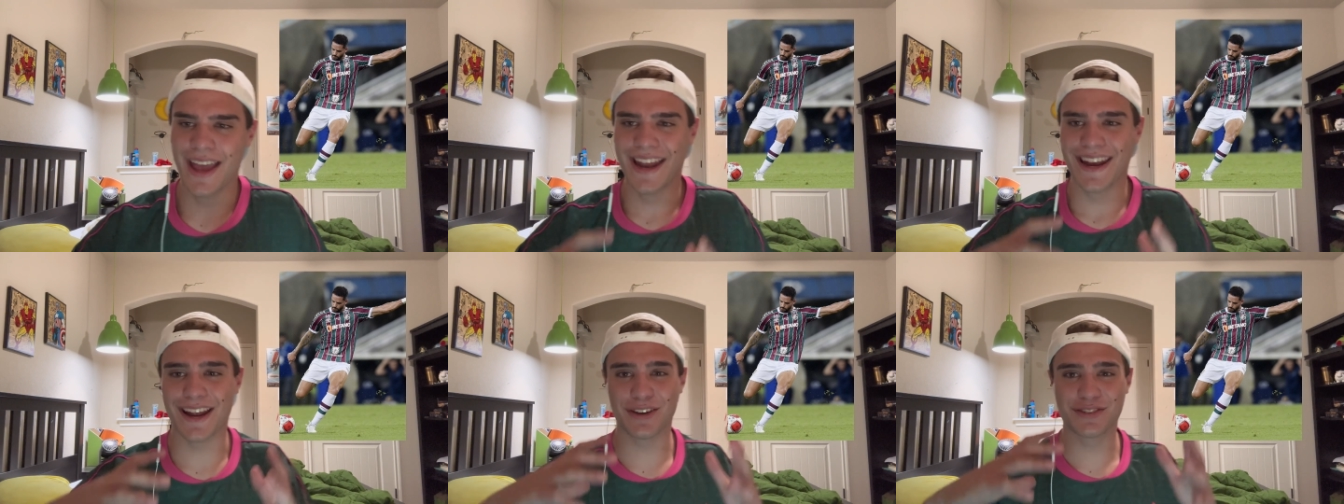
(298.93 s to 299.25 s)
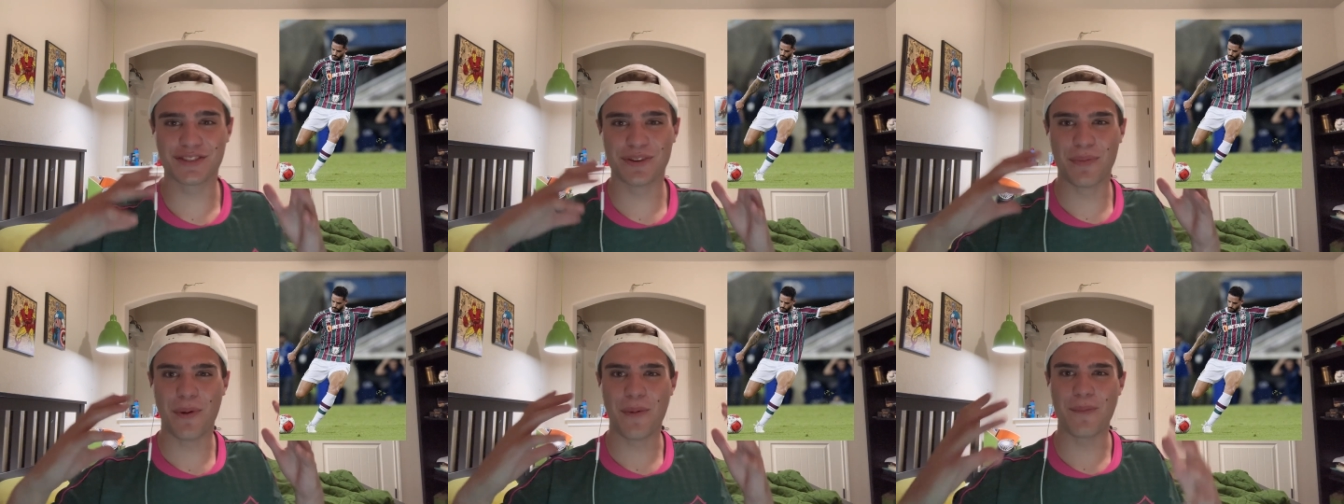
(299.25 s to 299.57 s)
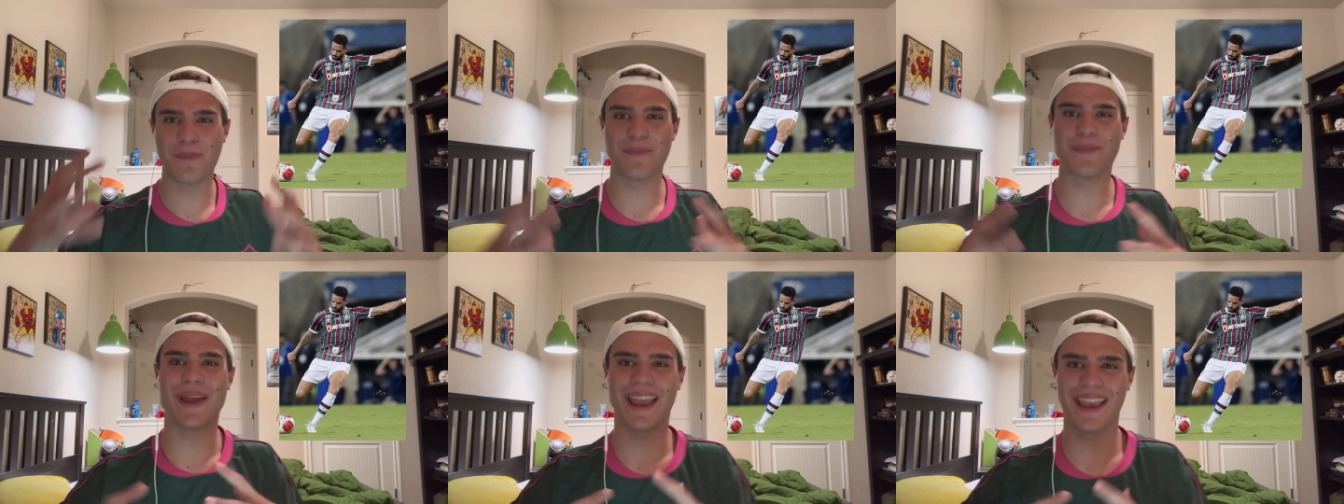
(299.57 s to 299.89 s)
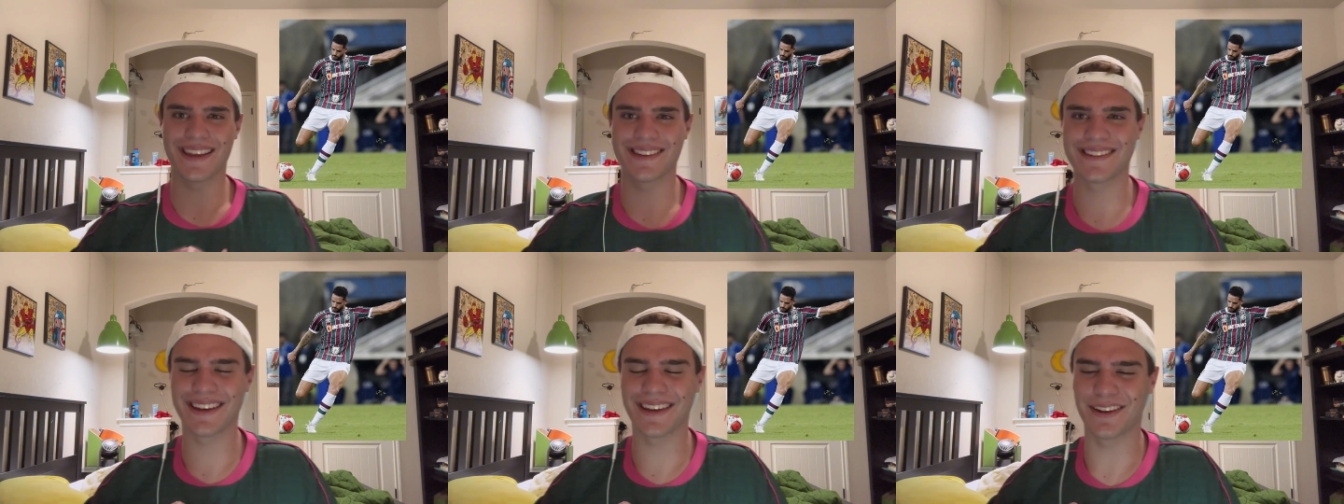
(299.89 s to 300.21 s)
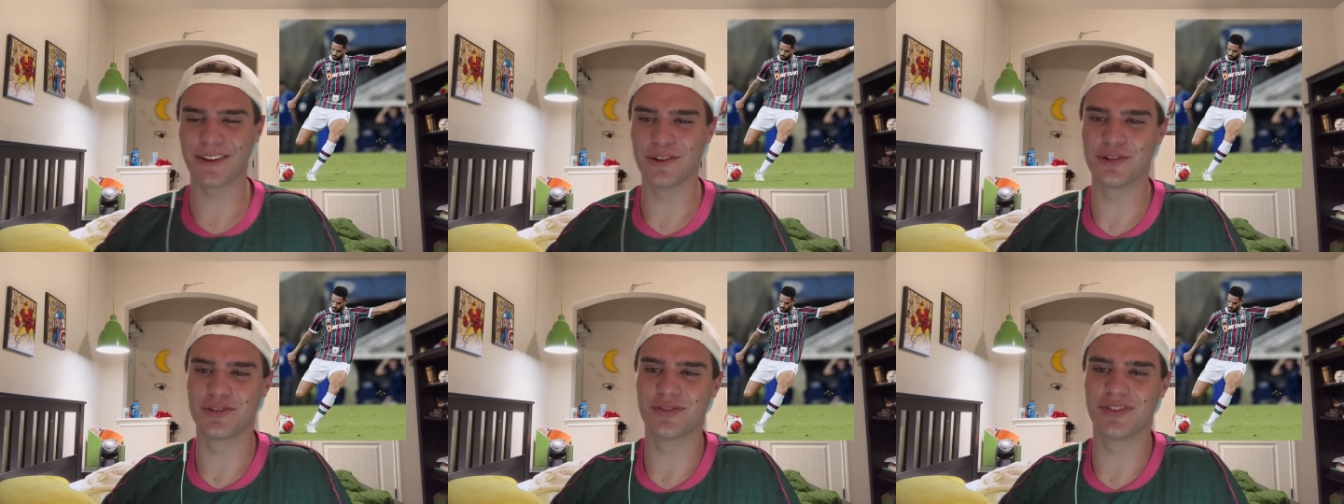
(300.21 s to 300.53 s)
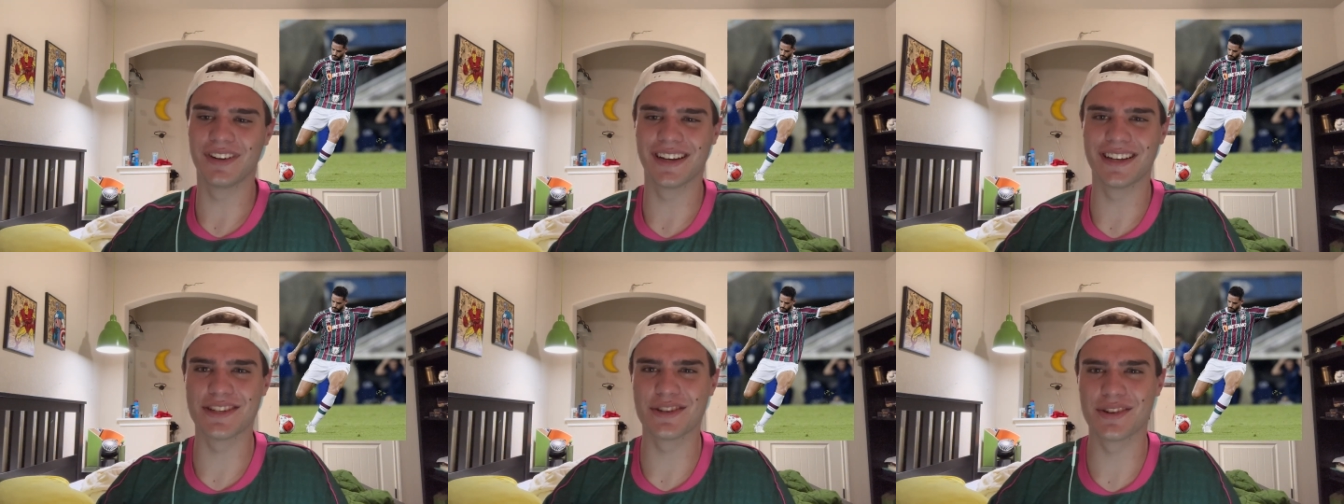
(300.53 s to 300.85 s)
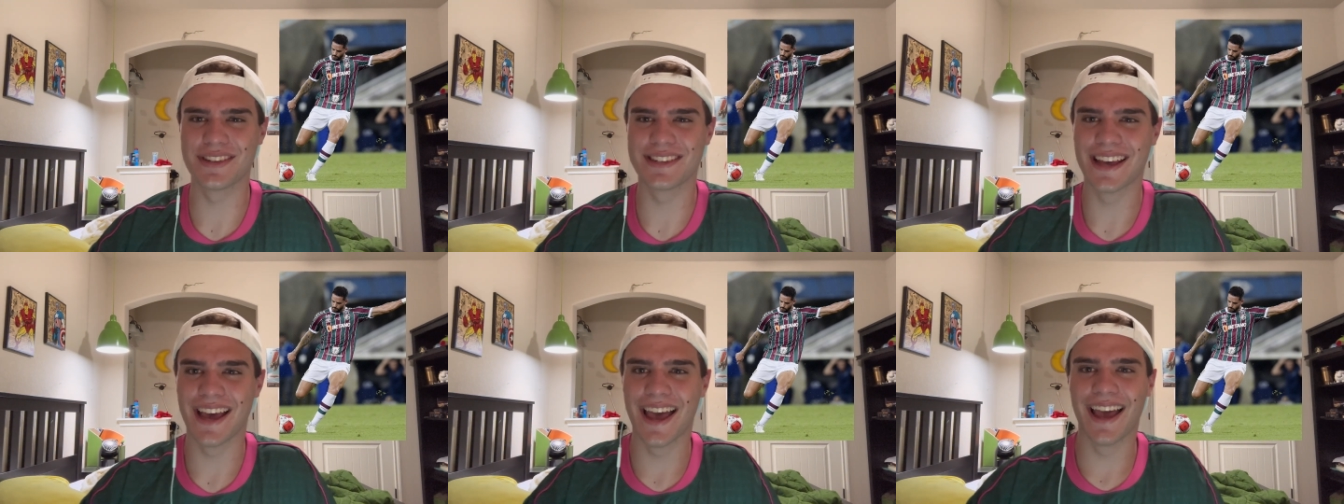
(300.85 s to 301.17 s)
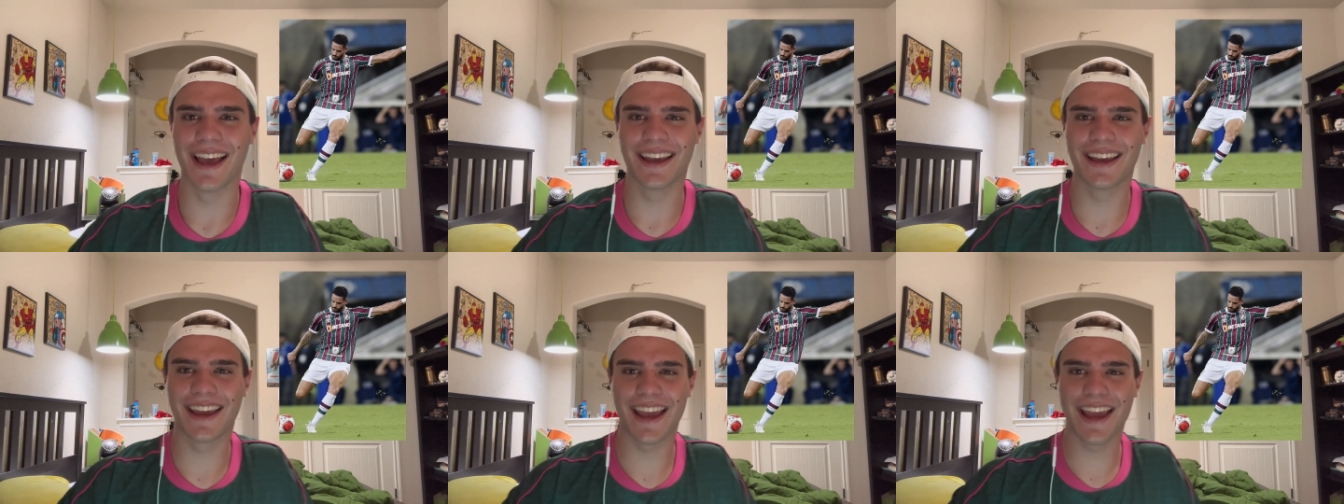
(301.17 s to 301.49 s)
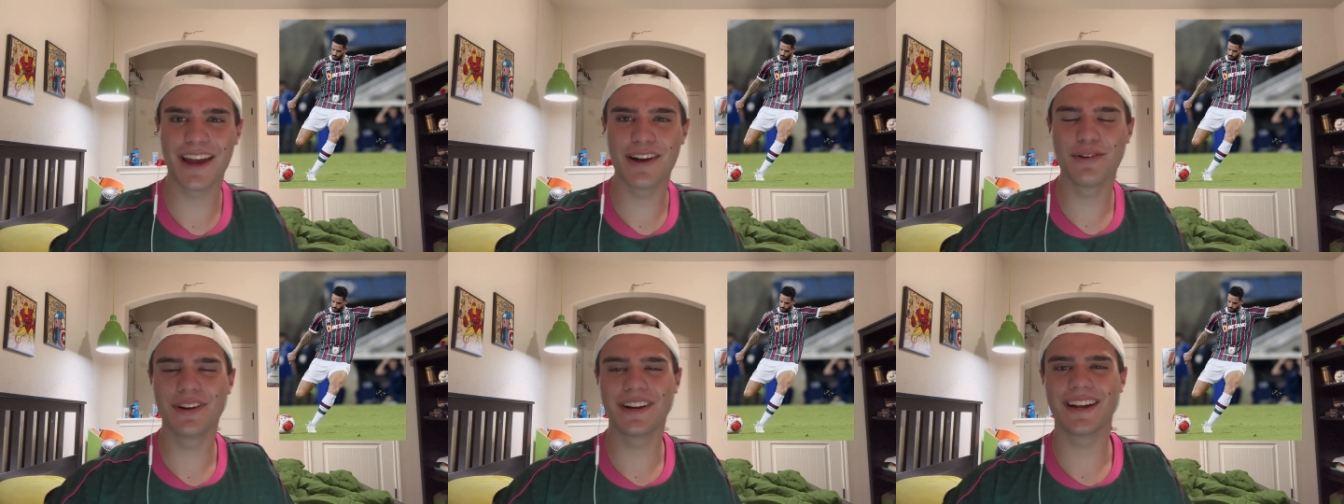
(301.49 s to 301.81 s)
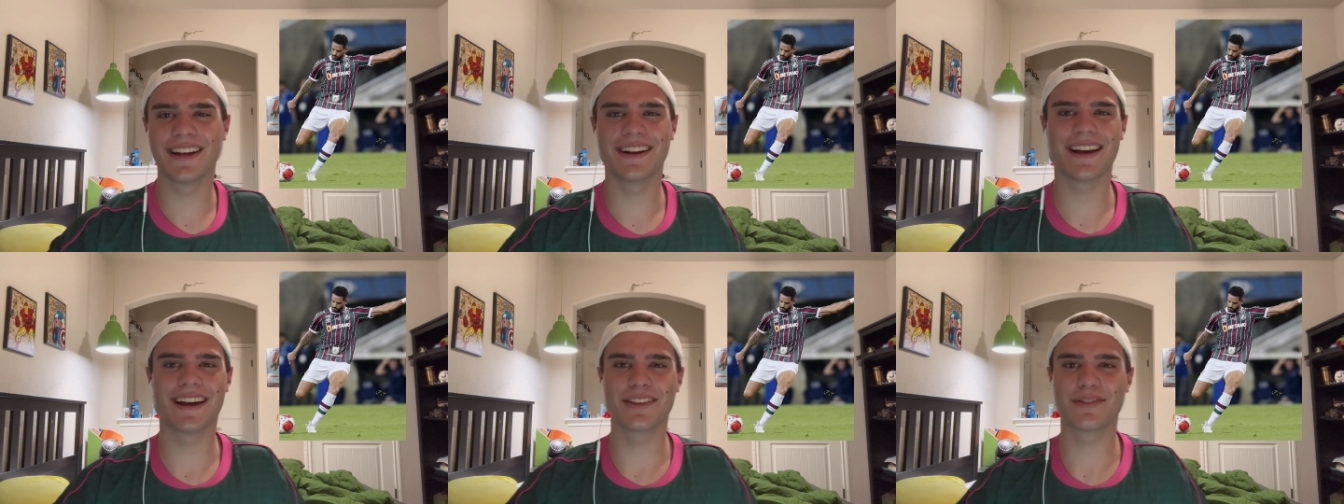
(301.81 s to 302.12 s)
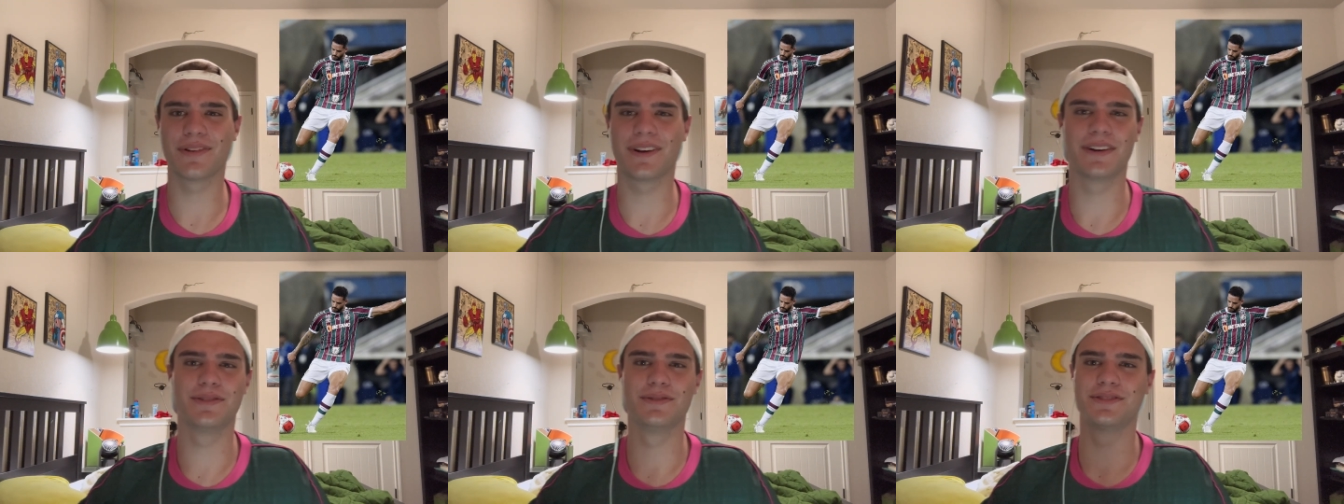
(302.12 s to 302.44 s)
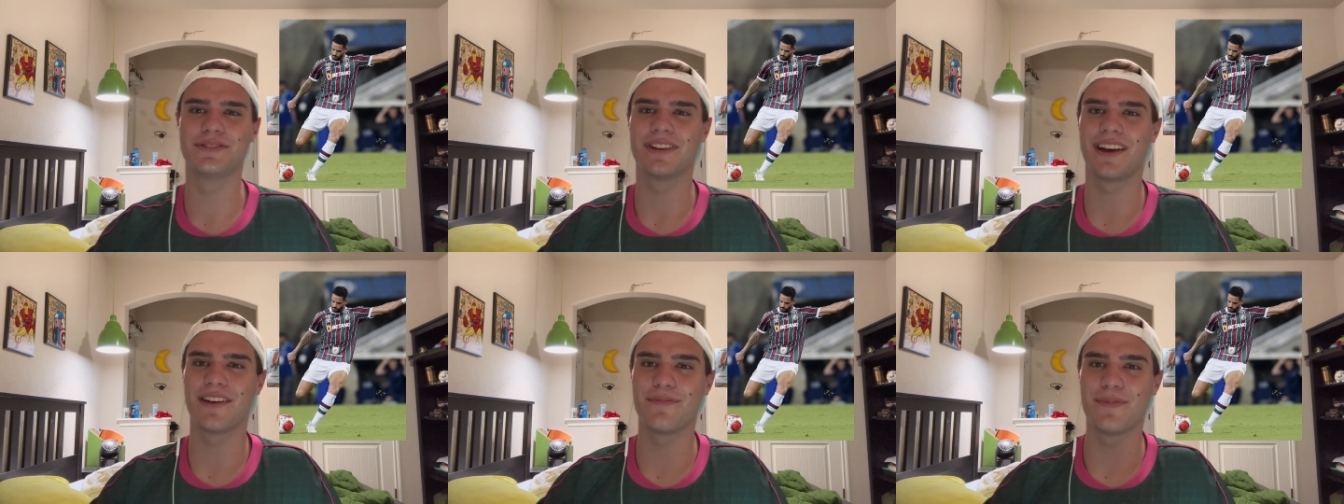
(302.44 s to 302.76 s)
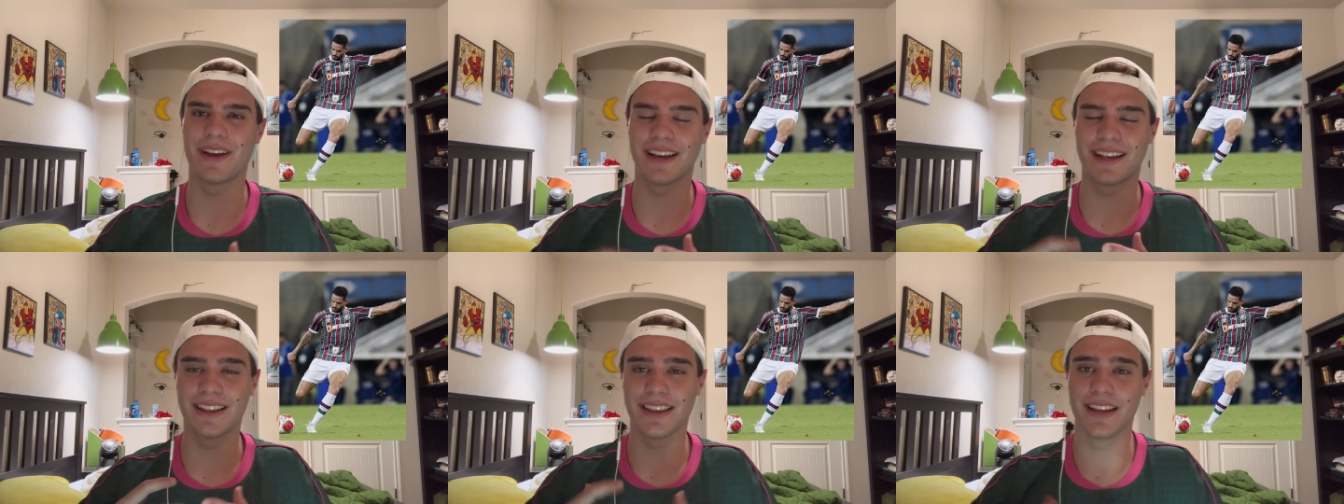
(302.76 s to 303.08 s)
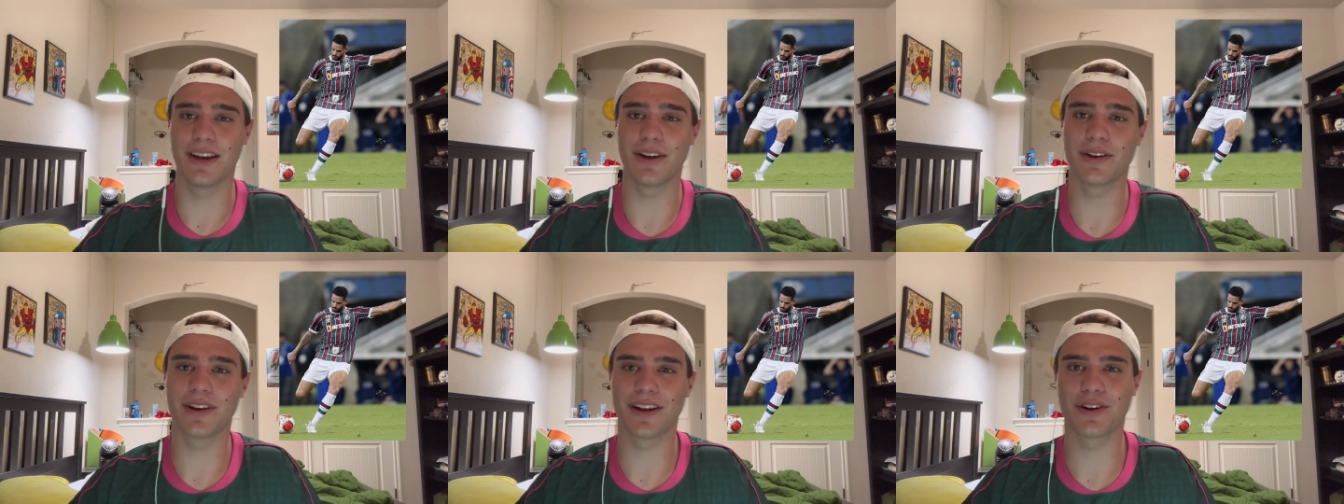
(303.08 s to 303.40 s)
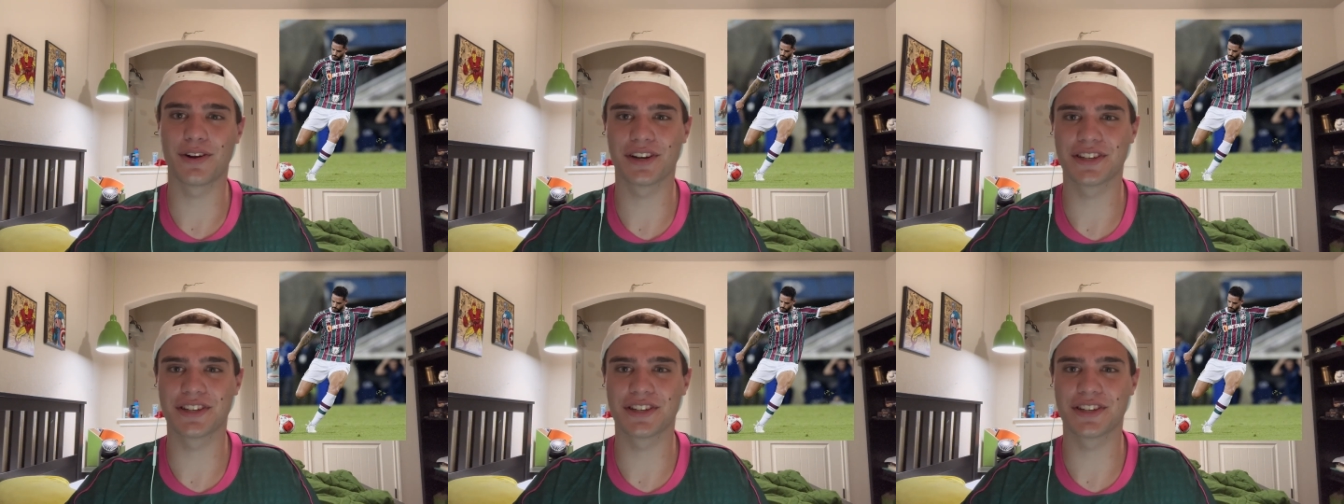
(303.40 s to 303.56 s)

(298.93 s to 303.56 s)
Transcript: Now some amazing news for injuries. Cano and Renato Augusto have been cleared and are